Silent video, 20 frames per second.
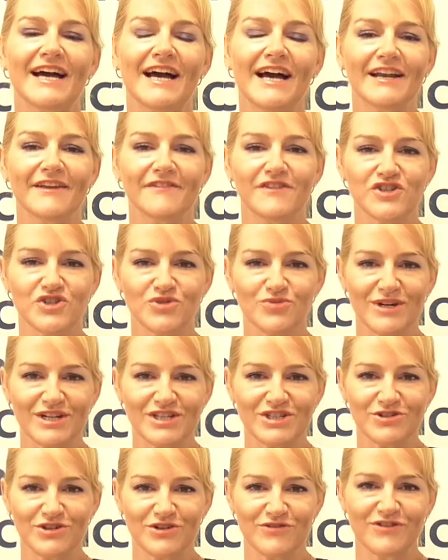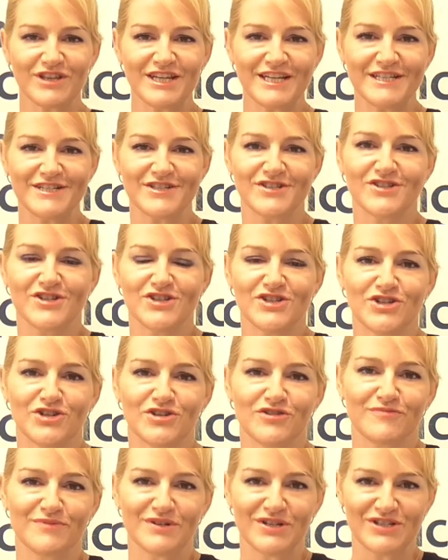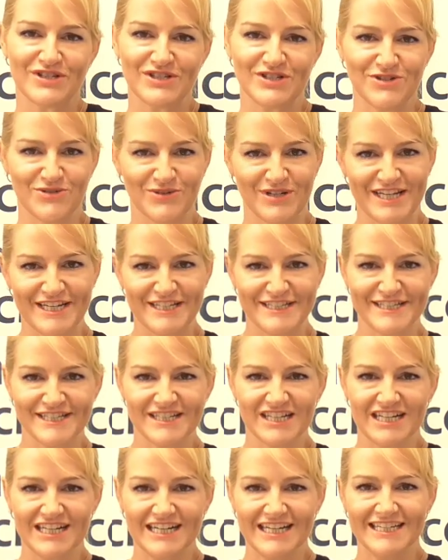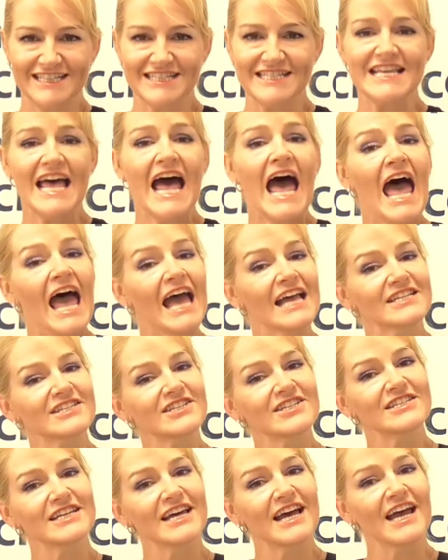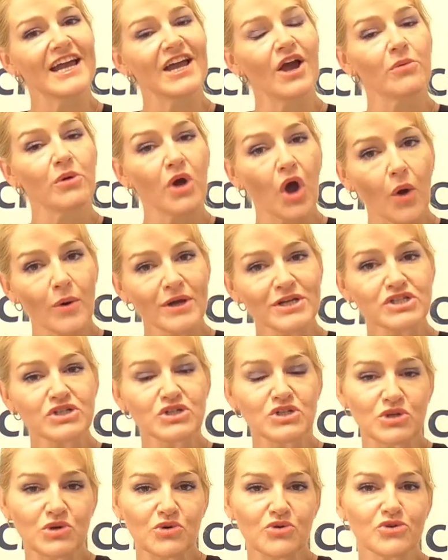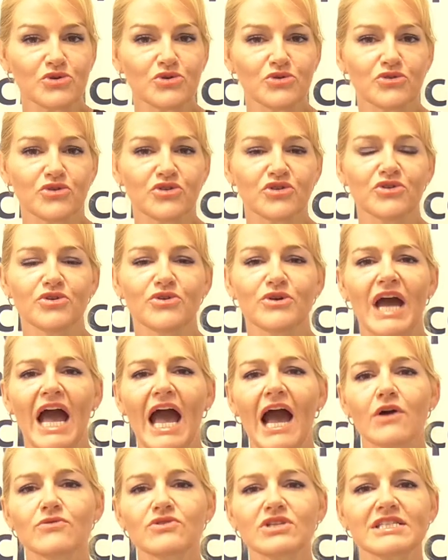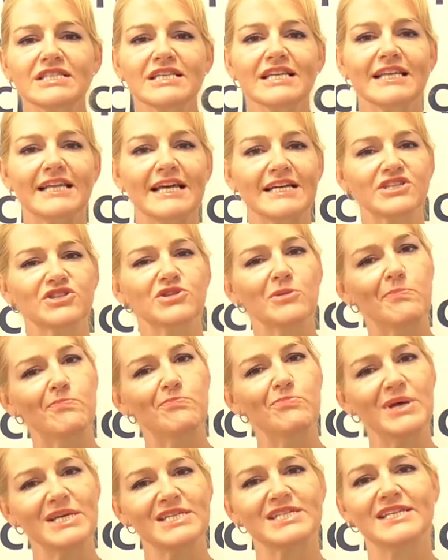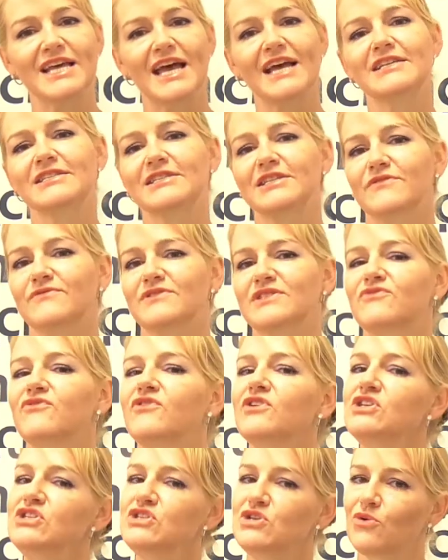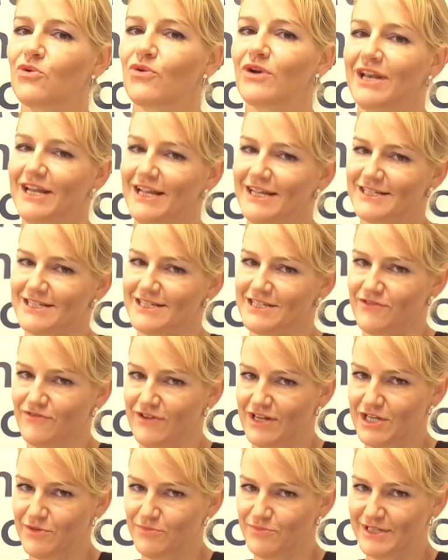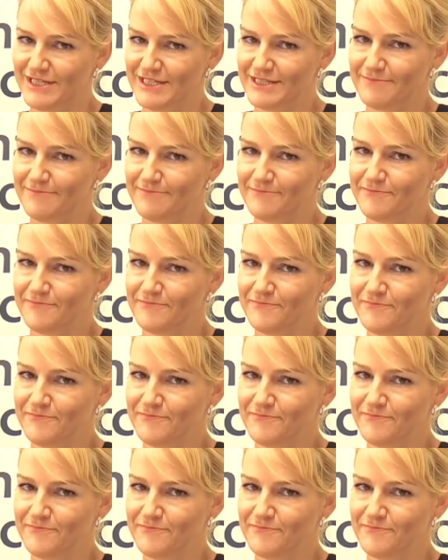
Cowley, the Director of the Institute of Personal Care Science. And today I'm going to talk you through how to select the best actives for your next development.